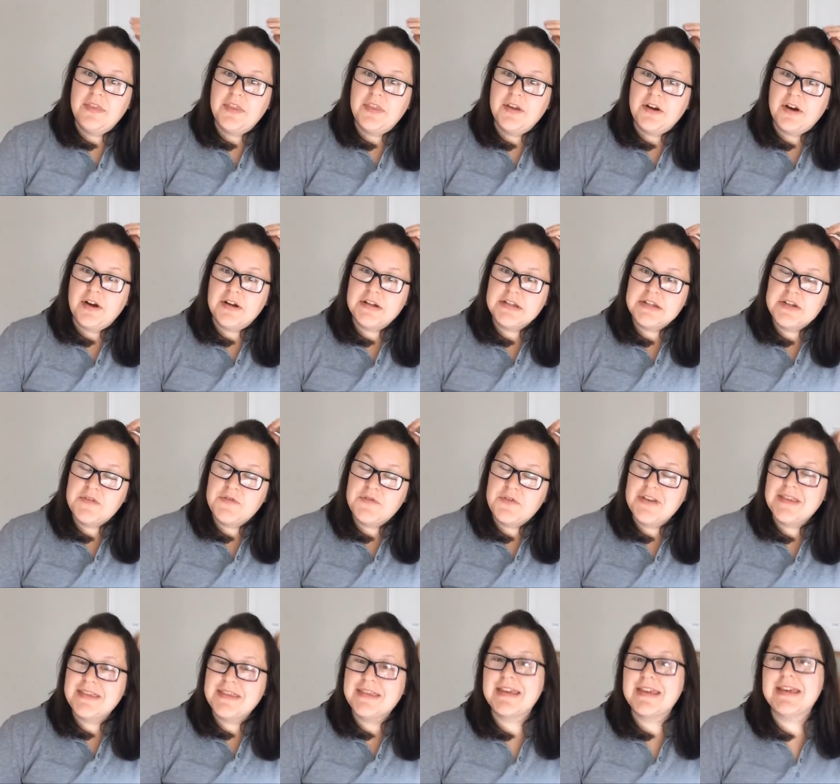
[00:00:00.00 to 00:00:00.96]
there are
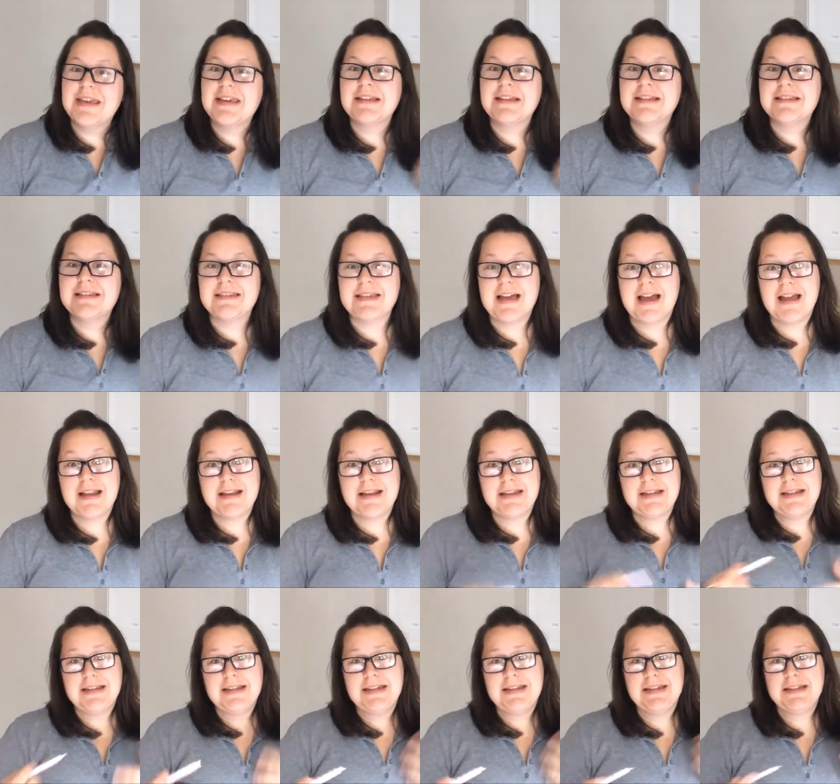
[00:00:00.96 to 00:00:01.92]
different things that
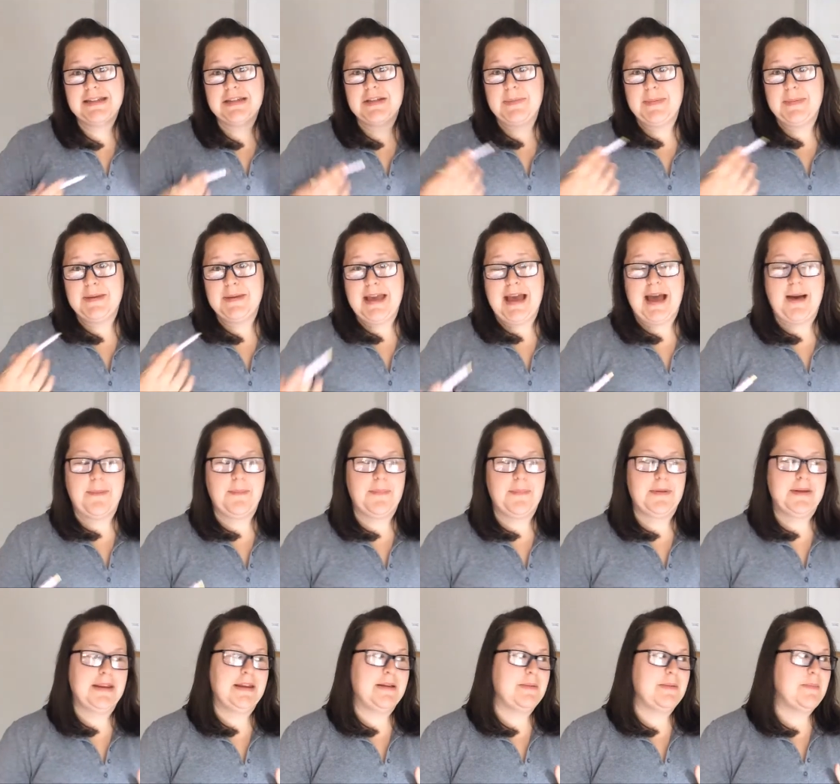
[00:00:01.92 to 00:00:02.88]
need to be
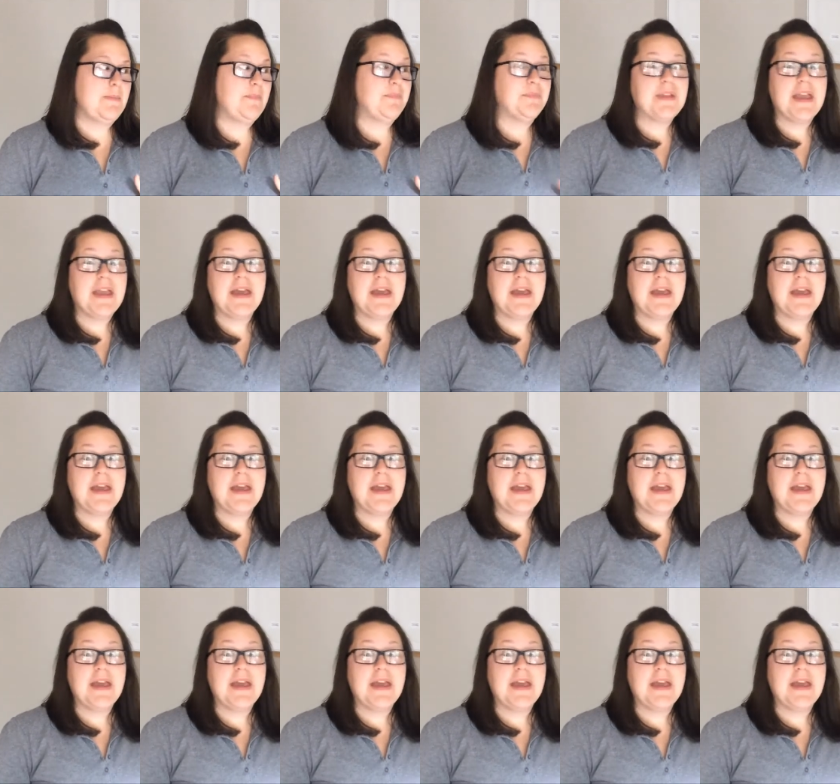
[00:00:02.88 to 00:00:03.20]
happening.